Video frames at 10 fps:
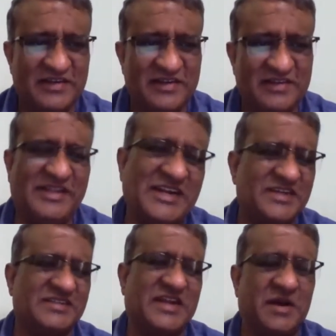That's all,
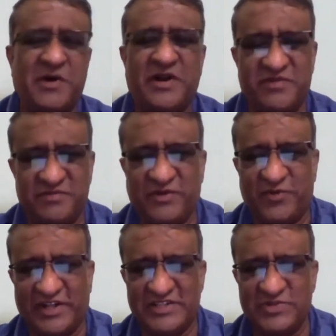sir. Apart from that, what
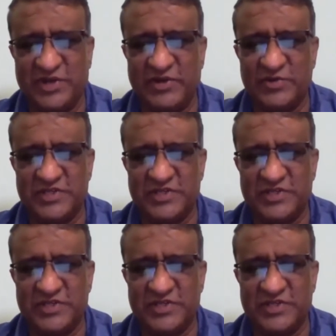else you can do, sir?